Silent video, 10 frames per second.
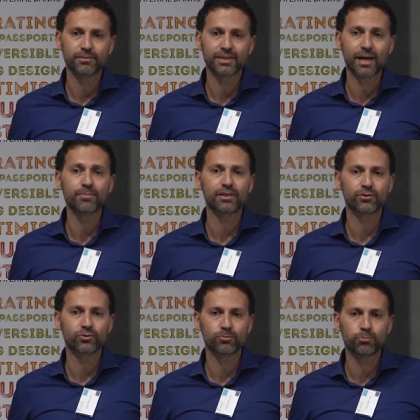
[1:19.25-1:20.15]

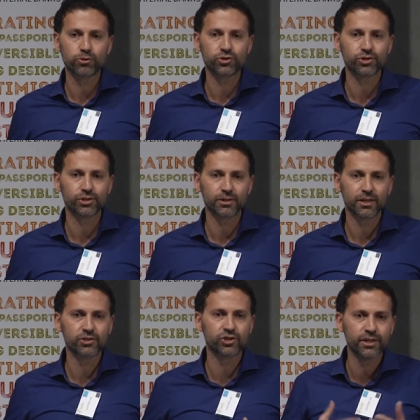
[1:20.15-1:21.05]
tempted to push
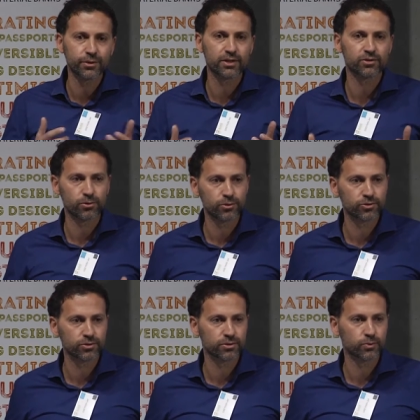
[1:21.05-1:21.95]
engineering
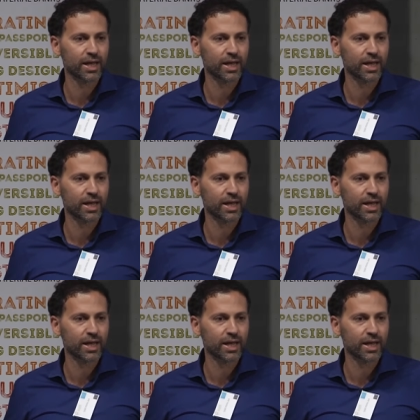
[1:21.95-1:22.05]
solutions.